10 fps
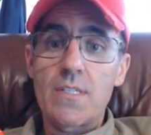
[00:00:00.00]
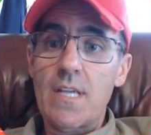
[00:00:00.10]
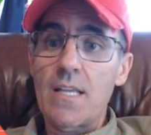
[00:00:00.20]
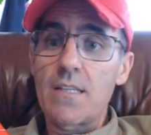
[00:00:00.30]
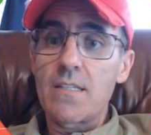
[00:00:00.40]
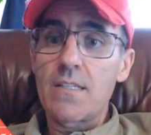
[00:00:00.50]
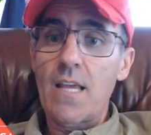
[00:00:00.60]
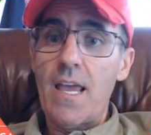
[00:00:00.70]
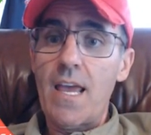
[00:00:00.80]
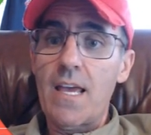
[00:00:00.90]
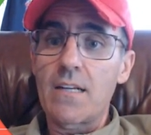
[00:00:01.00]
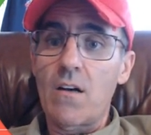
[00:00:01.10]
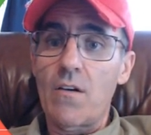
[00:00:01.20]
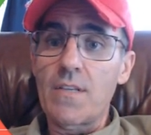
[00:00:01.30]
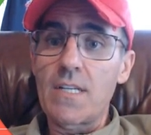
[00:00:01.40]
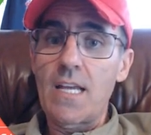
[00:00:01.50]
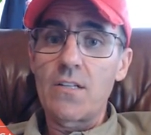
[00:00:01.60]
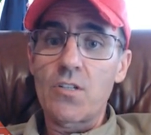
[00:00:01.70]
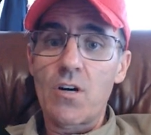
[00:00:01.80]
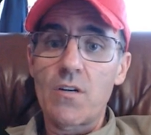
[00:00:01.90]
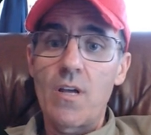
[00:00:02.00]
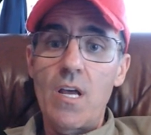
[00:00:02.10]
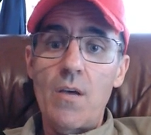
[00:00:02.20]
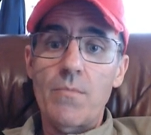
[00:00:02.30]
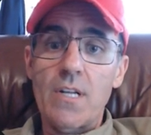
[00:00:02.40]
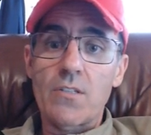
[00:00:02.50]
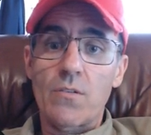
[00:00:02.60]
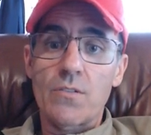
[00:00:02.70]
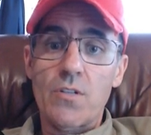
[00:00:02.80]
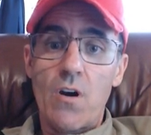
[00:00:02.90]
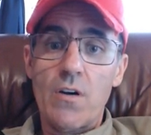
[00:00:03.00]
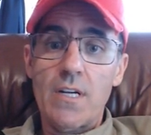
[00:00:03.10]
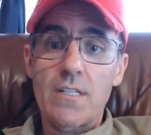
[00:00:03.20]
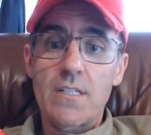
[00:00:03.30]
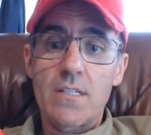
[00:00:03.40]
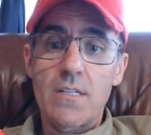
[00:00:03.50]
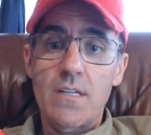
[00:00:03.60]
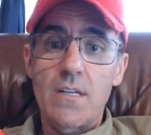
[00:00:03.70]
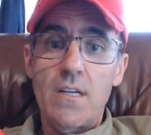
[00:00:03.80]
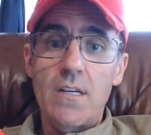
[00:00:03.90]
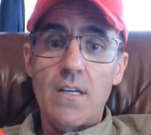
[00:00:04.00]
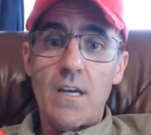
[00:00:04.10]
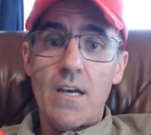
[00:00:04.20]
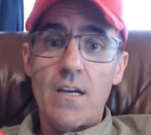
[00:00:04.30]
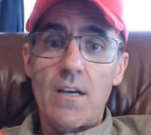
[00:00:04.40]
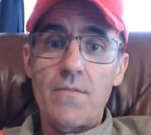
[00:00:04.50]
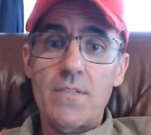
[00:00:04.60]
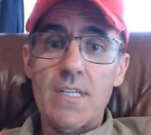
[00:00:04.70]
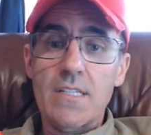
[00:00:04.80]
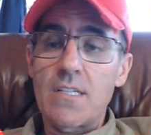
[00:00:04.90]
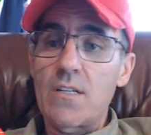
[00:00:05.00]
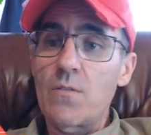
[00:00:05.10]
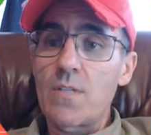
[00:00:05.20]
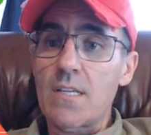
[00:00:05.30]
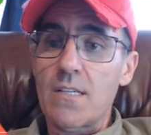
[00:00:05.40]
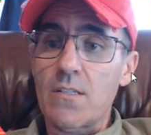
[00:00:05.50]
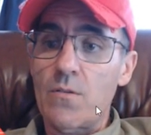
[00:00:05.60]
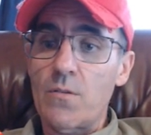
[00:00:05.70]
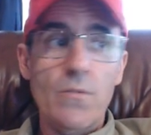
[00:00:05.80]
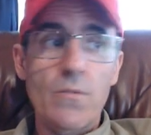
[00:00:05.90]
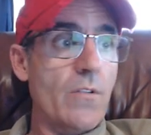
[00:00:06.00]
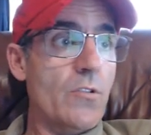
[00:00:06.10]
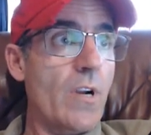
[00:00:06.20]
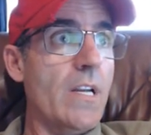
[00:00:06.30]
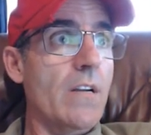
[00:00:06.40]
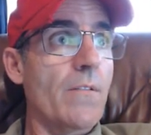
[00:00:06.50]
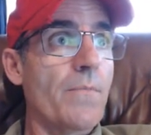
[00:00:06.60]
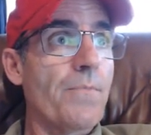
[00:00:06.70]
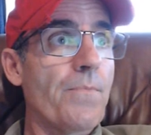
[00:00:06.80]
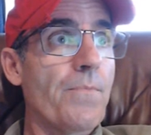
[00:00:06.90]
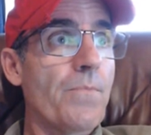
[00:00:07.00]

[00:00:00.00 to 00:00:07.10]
cents. And on the daily chart, potential target of 62 cents. Let's go do another trade here.